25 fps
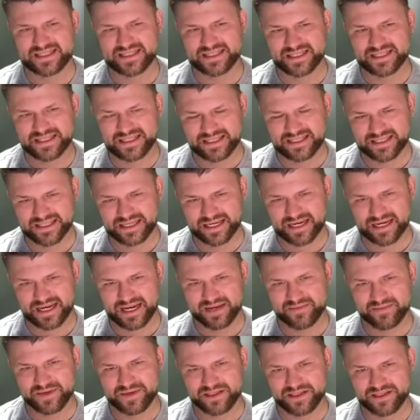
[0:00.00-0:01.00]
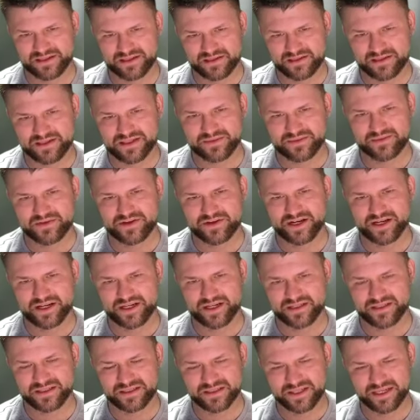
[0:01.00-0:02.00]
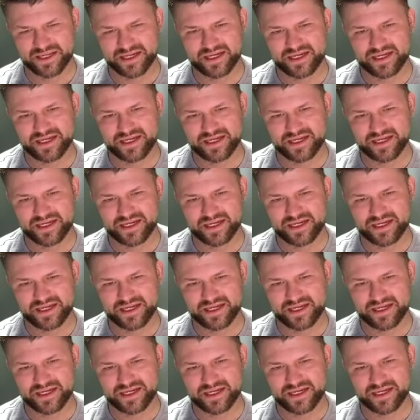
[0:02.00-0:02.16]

since I had my solars upgraded, yeah.